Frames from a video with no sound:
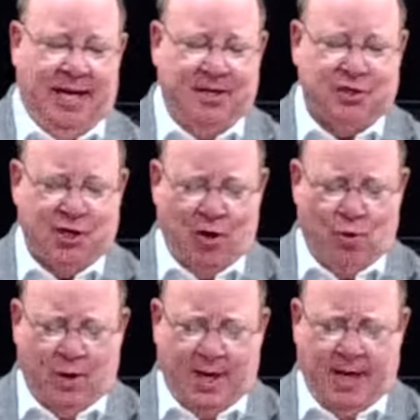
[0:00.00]
And
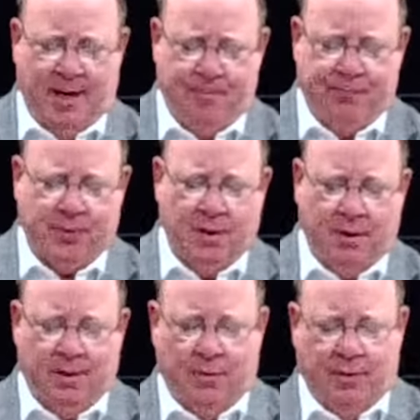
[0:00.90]
so
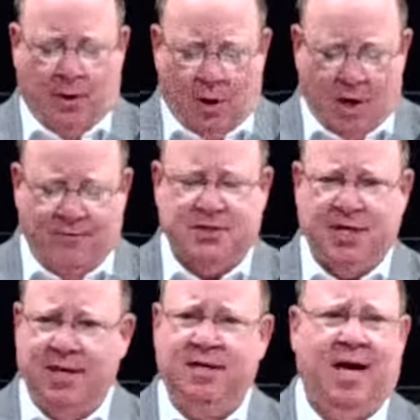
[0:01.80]
all of a
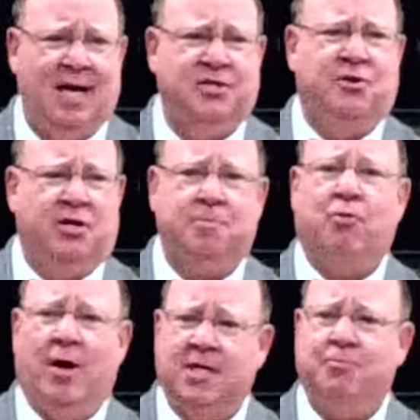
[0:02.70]
sudden God starts
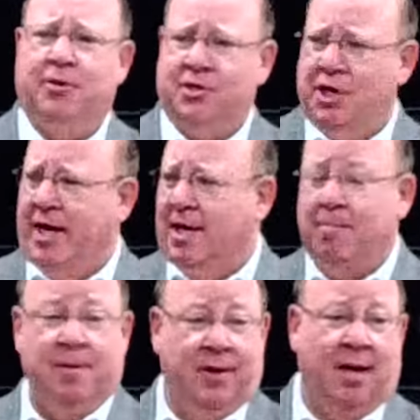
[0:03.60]
prospering
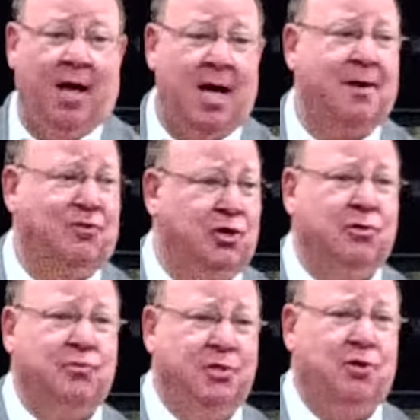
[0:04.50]
Jacob, and a lot of
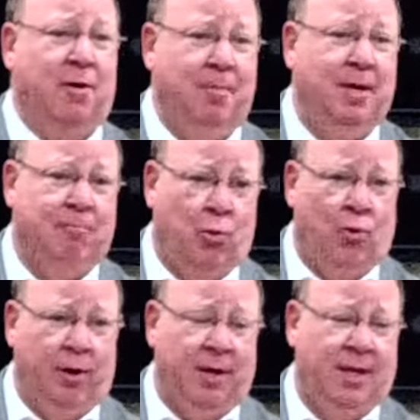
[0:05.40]
children start being
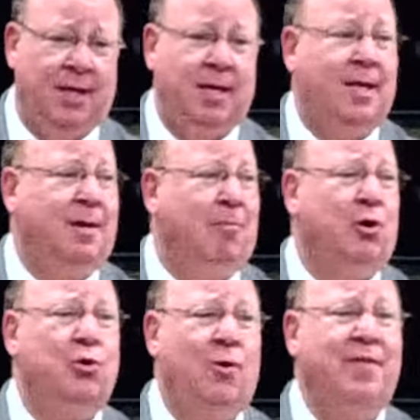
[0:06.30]
born.
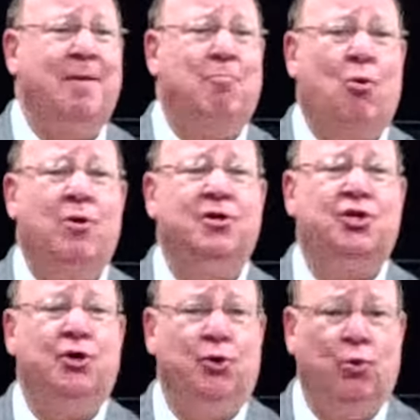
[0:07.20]
But who are they
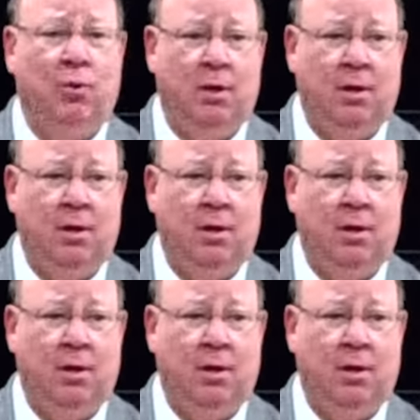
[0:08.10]
born to?